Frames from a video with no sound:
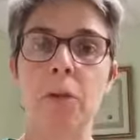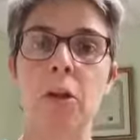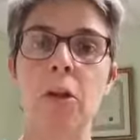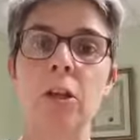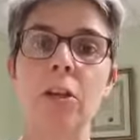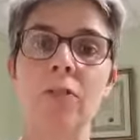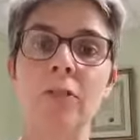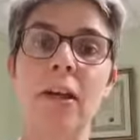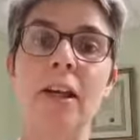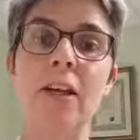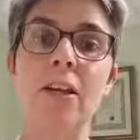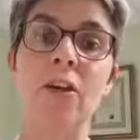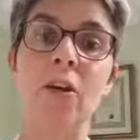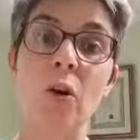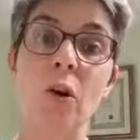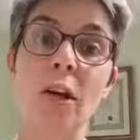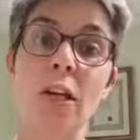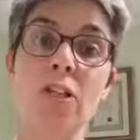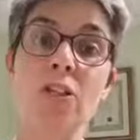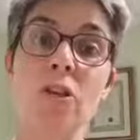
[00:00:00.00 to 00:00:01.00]
You feel the
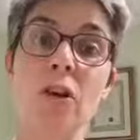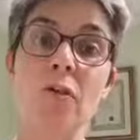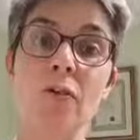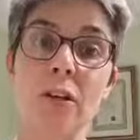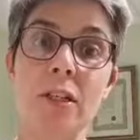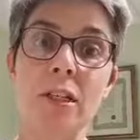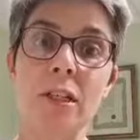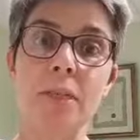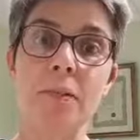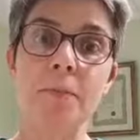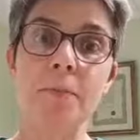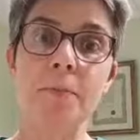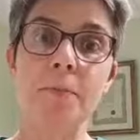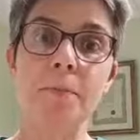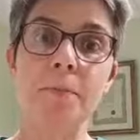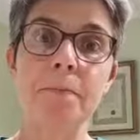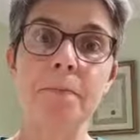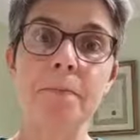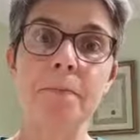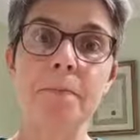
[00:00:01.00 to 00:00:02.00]
annoyance of it,
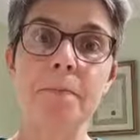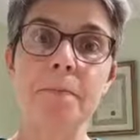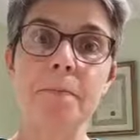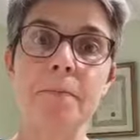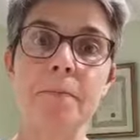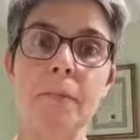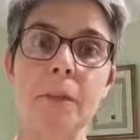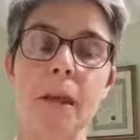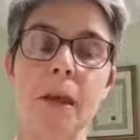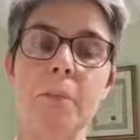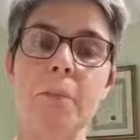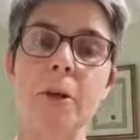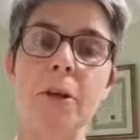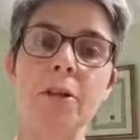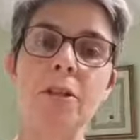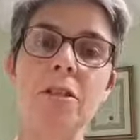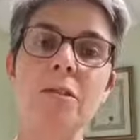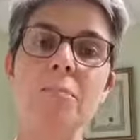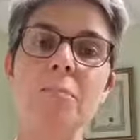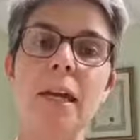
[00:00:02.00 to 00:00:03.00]
but it
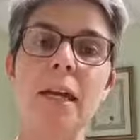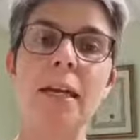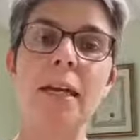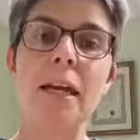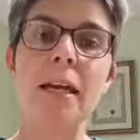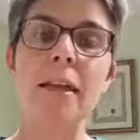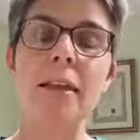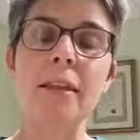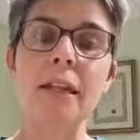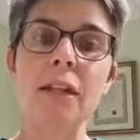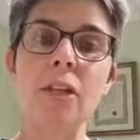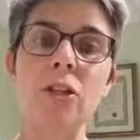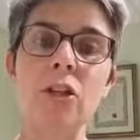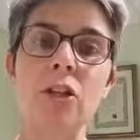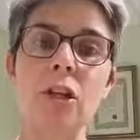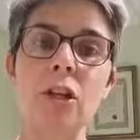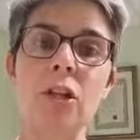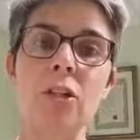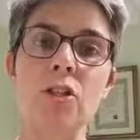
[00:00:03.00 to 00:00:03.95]
doesn't mean anything to you.